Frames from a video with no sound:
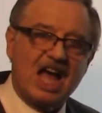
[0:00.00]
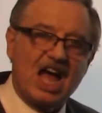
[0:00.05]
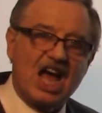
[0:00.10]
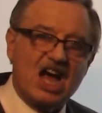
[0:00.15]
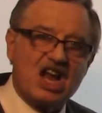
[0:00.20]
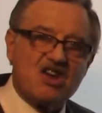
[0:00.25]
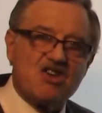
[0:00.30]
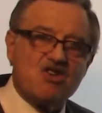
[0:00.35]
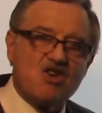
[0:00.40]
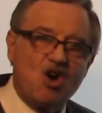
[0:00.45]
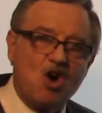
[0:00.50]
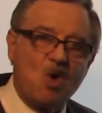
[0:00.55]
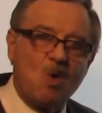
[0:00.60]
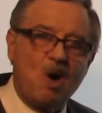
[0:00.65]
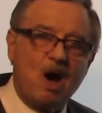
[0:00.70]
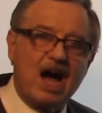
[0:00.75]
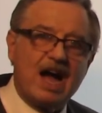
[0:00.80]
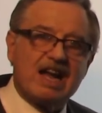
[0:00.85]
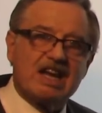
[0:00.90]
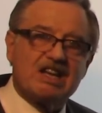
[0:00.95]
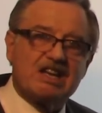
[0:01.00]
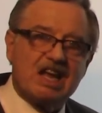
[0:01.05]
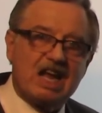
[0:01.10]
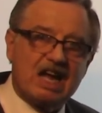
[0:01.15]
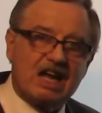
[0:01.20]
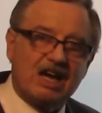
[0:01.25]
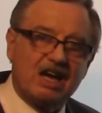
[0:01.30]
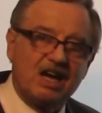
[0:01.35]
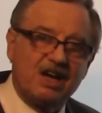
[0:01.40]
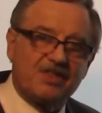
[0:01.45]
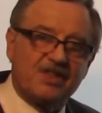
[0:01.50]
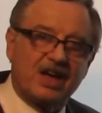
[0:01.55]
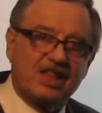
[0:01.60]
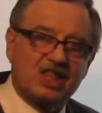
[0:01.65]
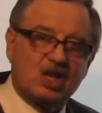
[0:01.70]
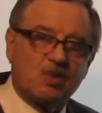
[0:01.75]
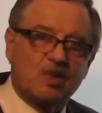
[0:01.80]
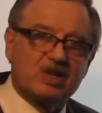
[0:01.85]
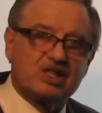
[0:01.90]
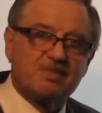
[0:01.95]
had no idea that
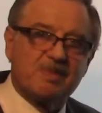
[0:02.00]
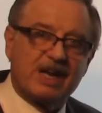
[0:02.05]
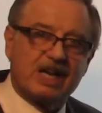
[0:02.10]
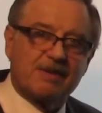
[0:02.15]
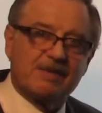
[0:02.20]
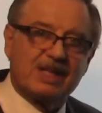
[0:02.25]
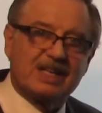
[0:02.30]
there was meter in the